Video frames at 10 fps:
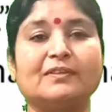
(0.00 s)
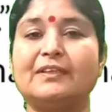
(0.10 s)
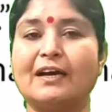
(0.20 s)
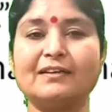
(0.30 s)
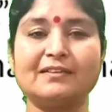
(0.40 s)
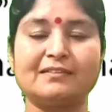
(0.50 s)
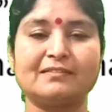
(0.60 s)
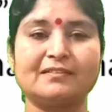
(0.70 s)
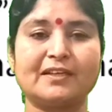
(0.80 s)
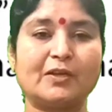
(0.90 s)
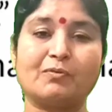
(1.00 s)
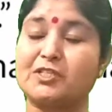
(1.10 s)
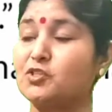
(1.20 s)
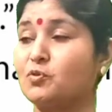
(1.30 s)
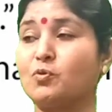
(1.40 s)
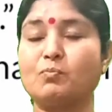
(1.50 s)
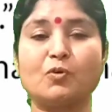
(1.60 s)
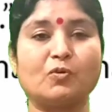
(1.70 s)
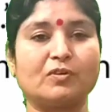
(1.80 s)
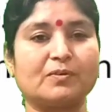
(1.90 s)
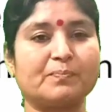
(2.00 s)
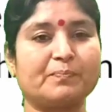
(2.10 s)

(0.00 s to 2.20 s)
That he was no more.